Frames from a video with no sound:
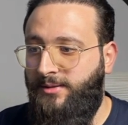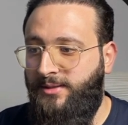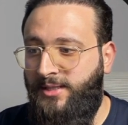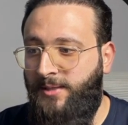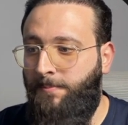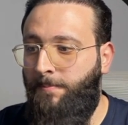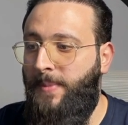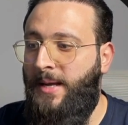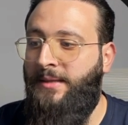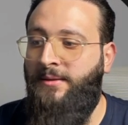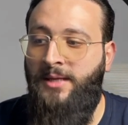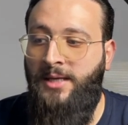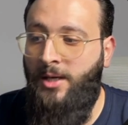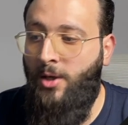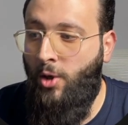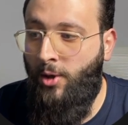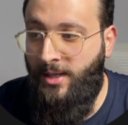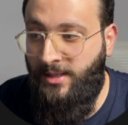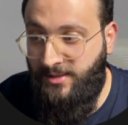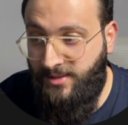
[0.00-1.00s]

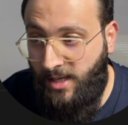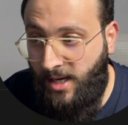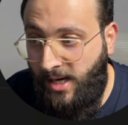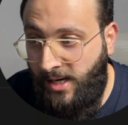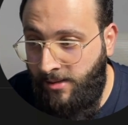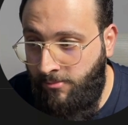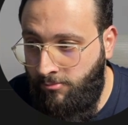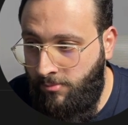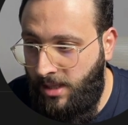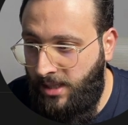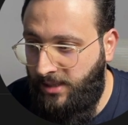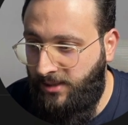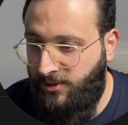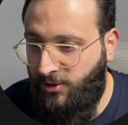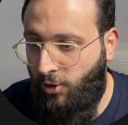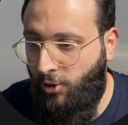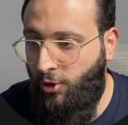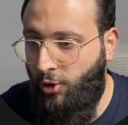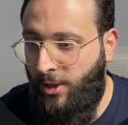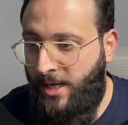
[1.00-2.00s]
depending on a time.
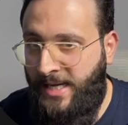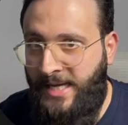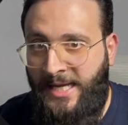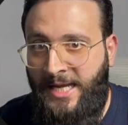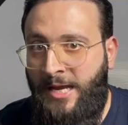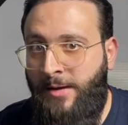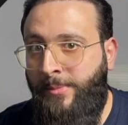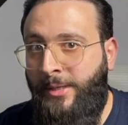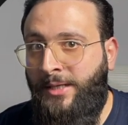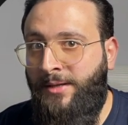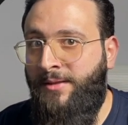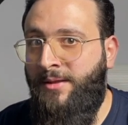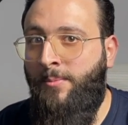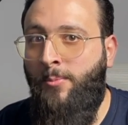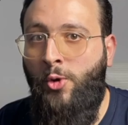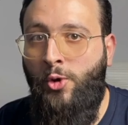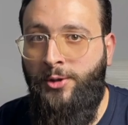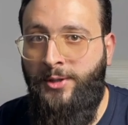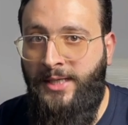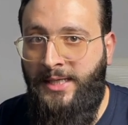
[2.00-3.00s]
So you can enable in the
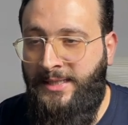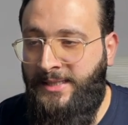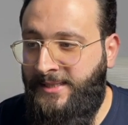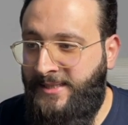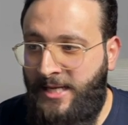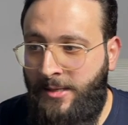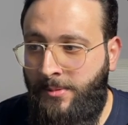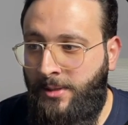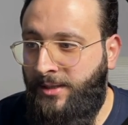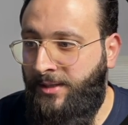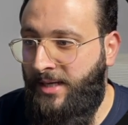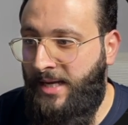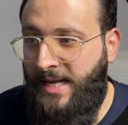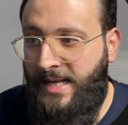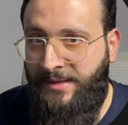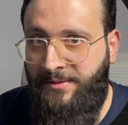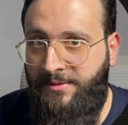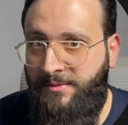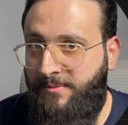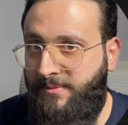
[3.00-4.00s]
morning, disable
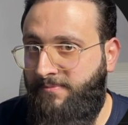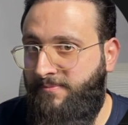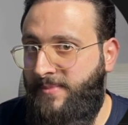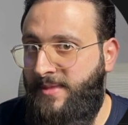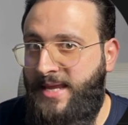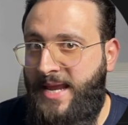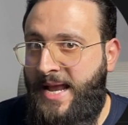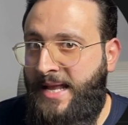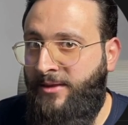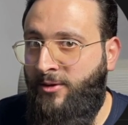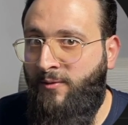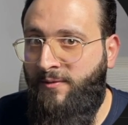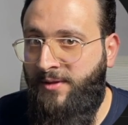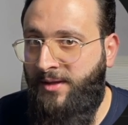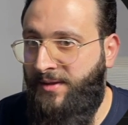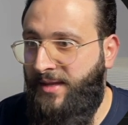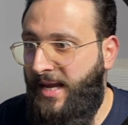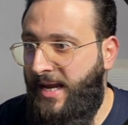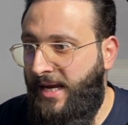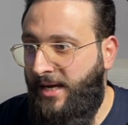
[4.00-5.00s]
at the end of
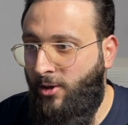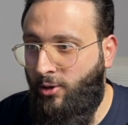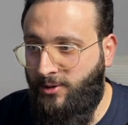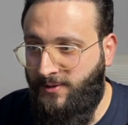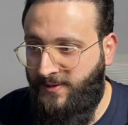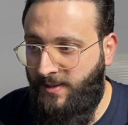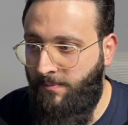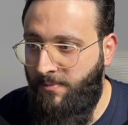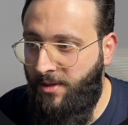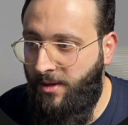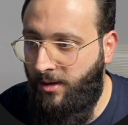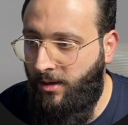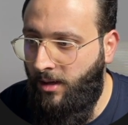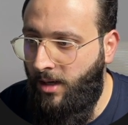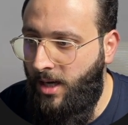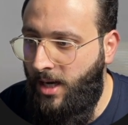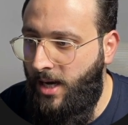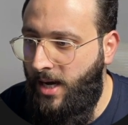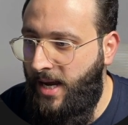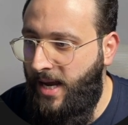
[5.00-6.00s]
the day or something.
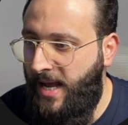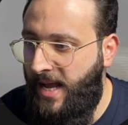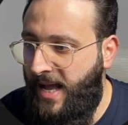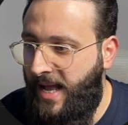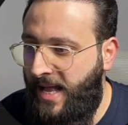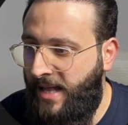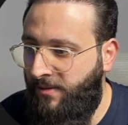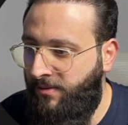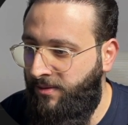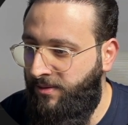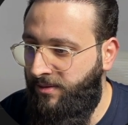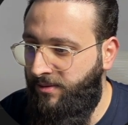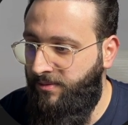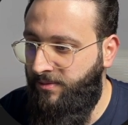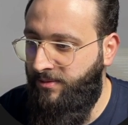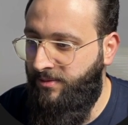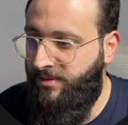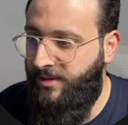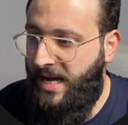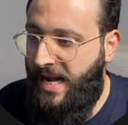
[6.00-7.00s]
And
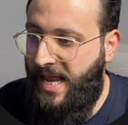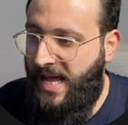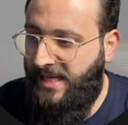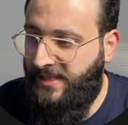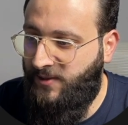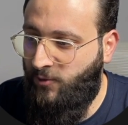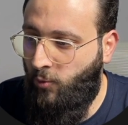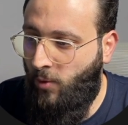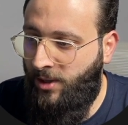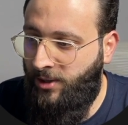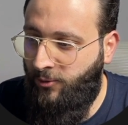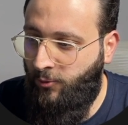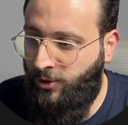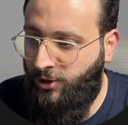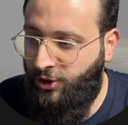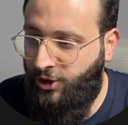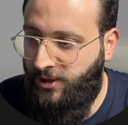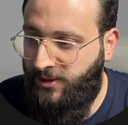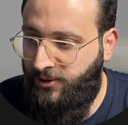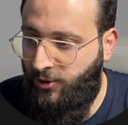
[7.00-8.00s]
the last one,
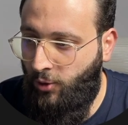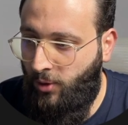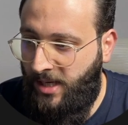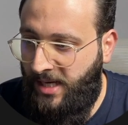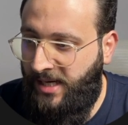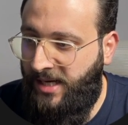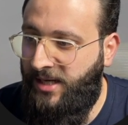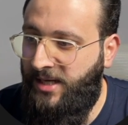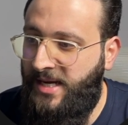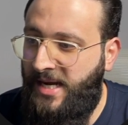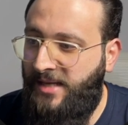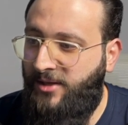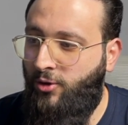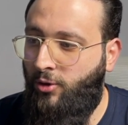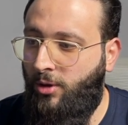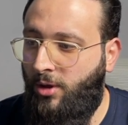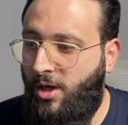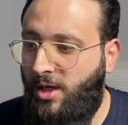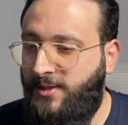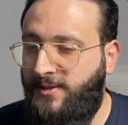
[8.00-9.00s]
which is you can create
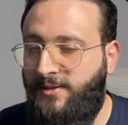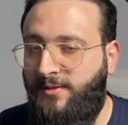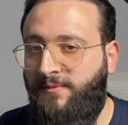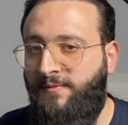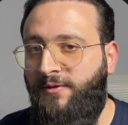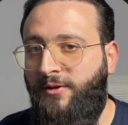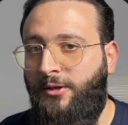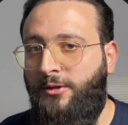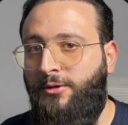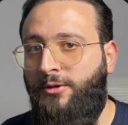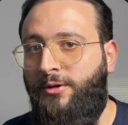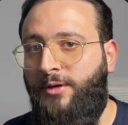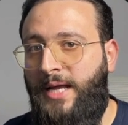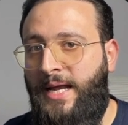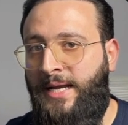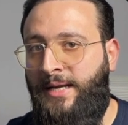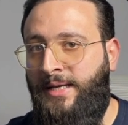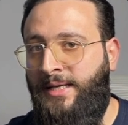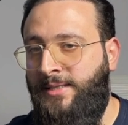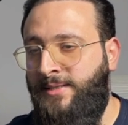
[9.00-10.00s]
your custom filter
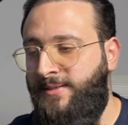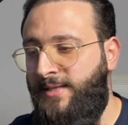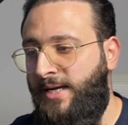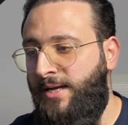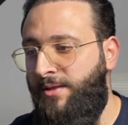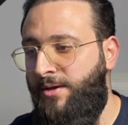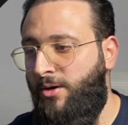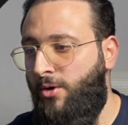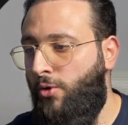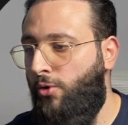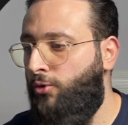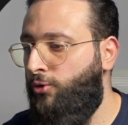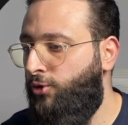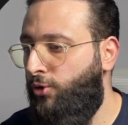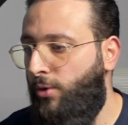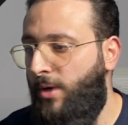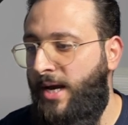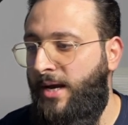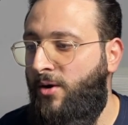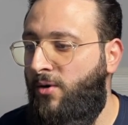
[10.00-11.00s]
and inside the code,
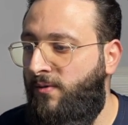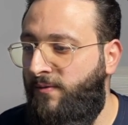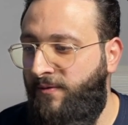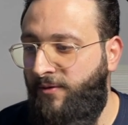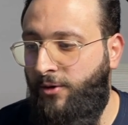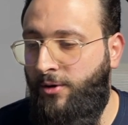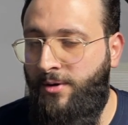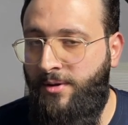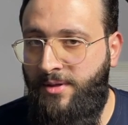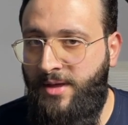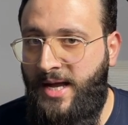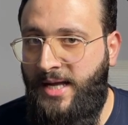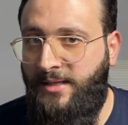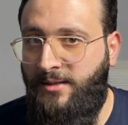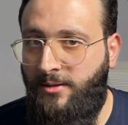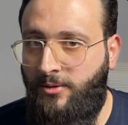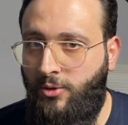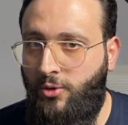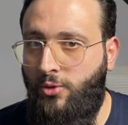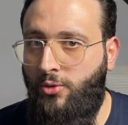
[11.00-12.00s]
you can configure
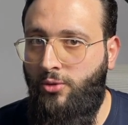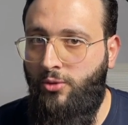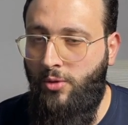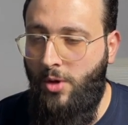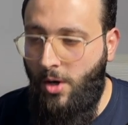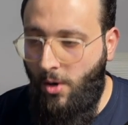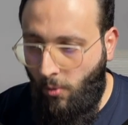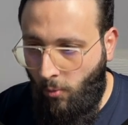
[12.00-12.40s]
that to